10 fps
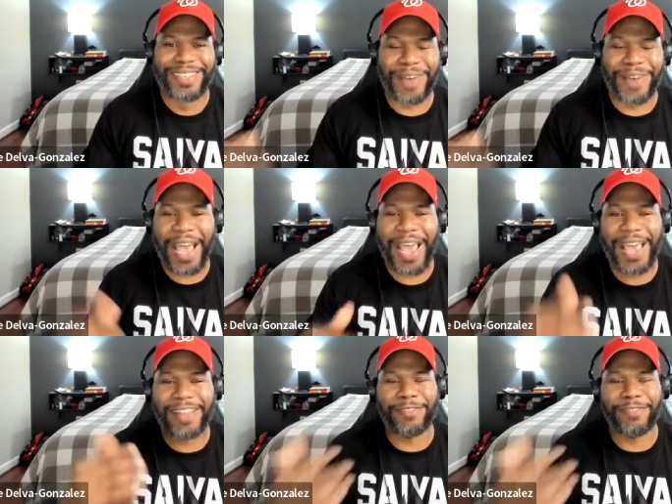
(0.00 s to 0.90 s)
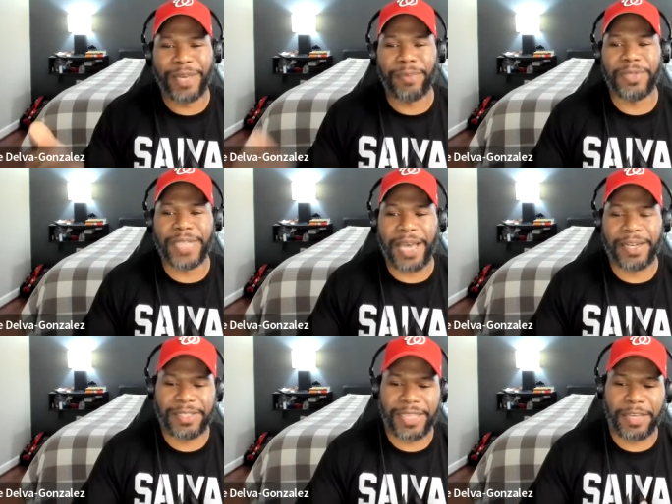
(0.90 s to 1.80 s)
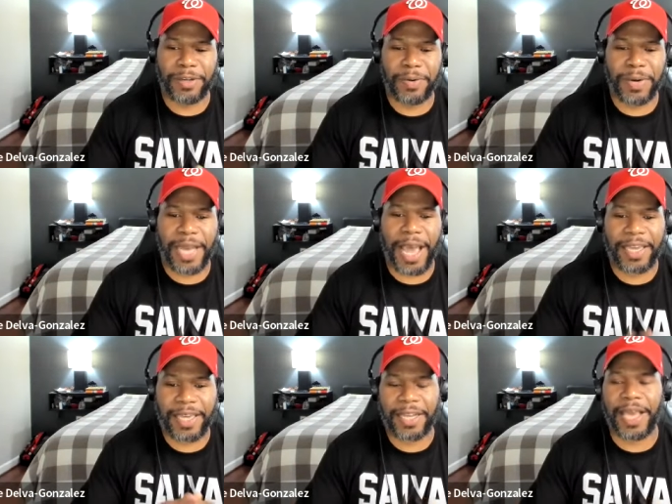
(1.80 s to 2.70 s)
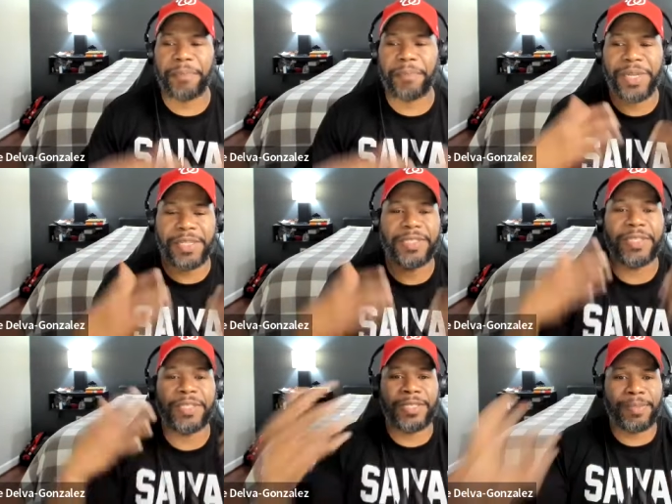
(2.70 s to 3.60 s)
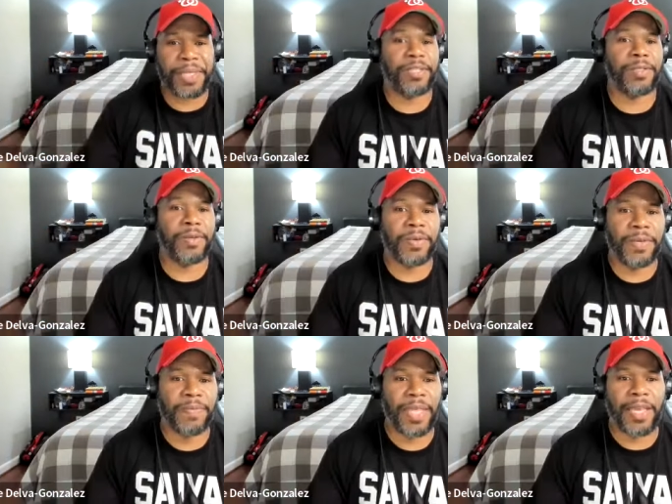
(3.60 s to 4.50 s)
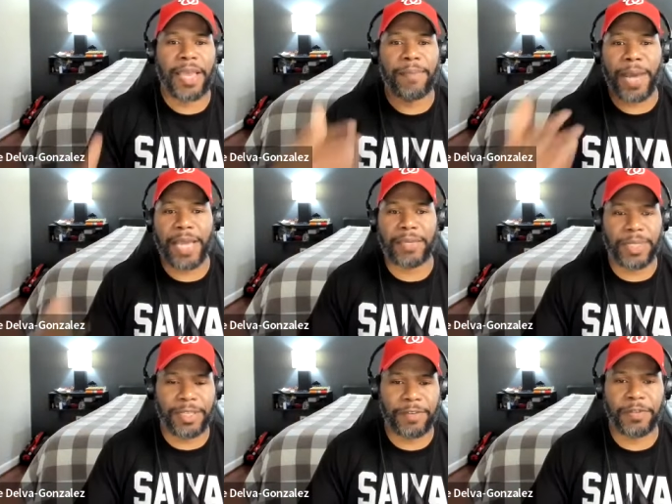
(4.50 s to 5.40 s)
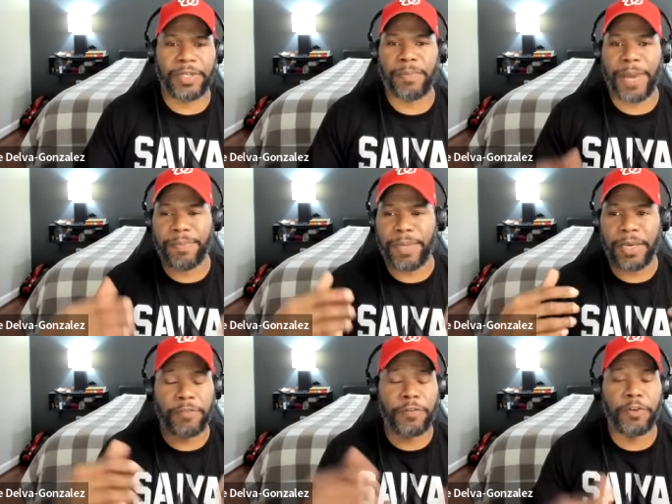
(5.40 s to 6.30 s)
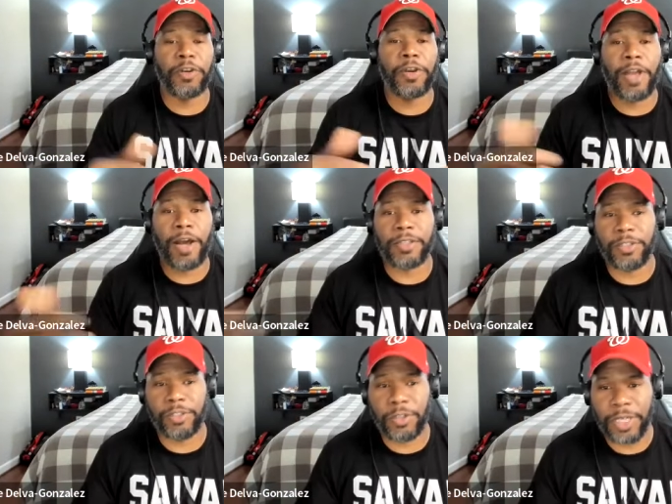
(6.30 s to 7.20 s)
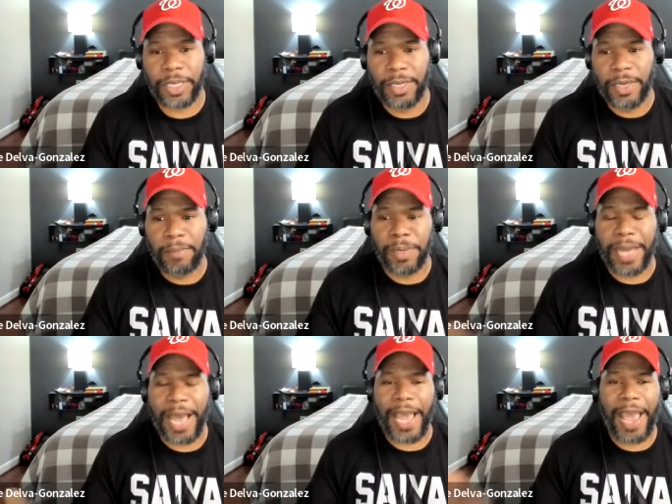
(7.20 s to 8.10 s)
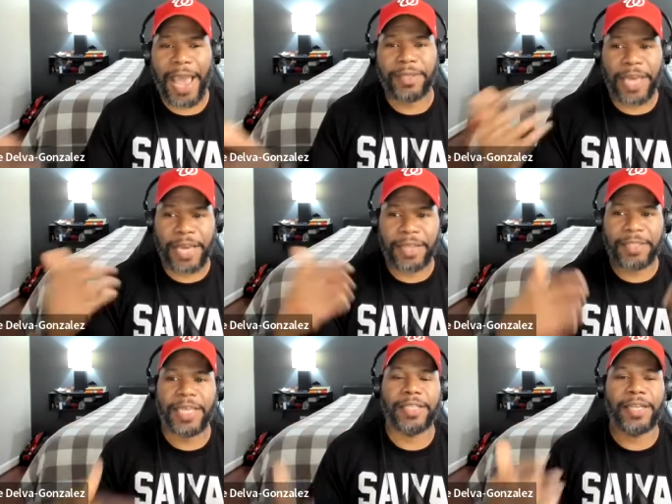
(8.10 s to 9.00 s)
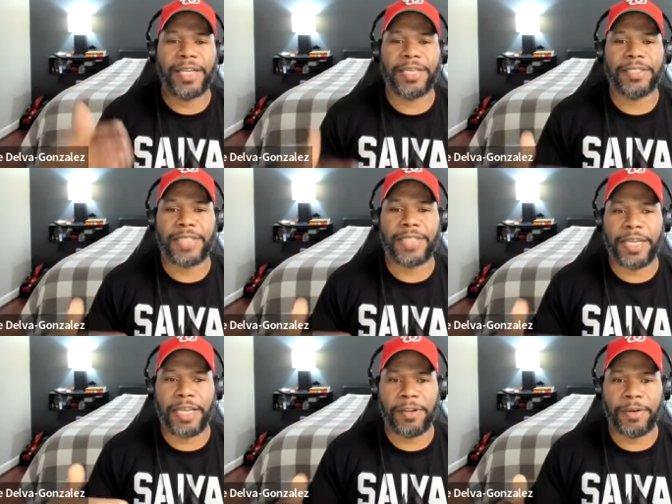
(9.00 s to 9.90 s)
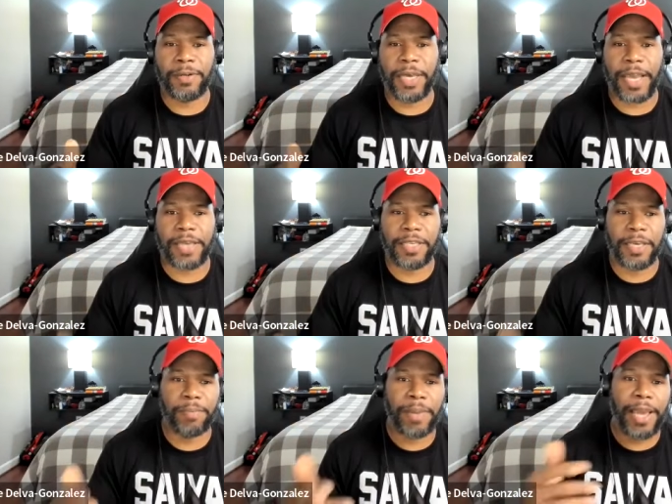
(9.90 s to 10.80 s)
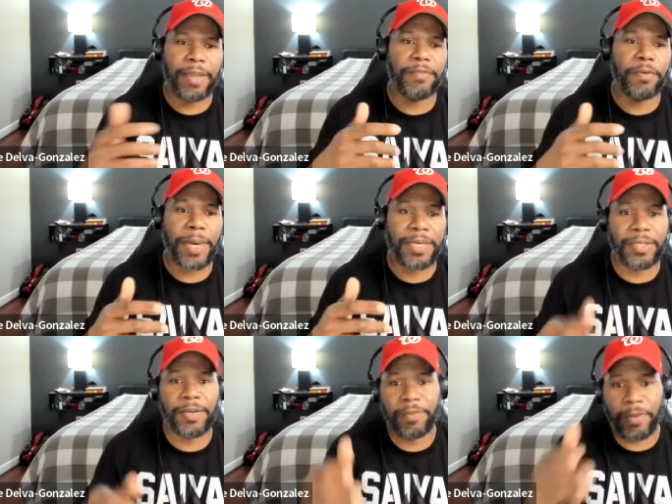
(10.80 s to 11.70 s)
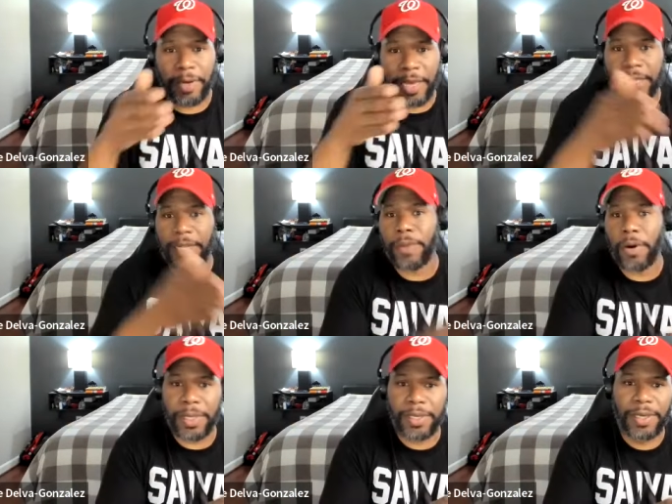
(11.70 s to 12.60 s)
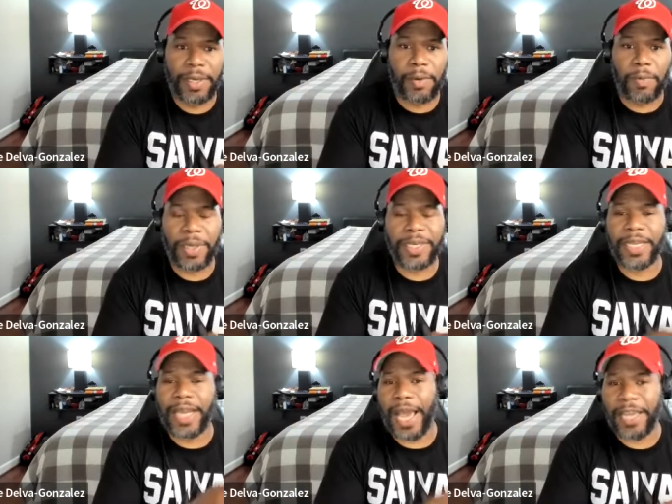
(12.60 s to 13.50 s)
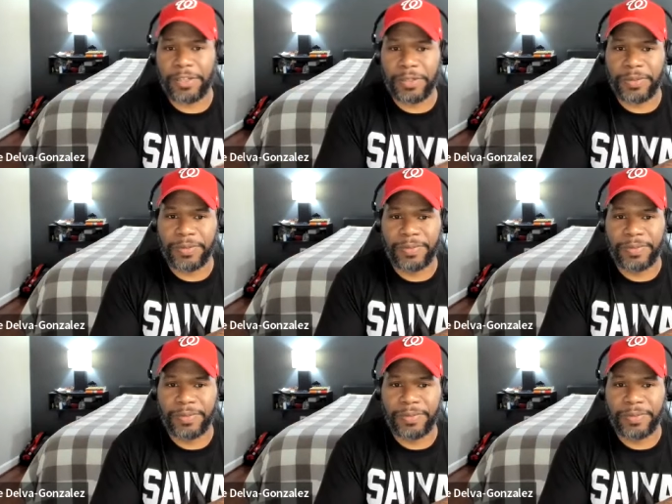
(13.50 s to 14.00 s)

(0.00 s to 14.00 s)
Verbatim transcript: So I had to double down and say, you know what, I get it. I'm gonna listen to somebody's story. It might be different. There might be further along the journey, but I have to kind of take the lessons that they learned and actually apply it for myself in the moment. What can I do?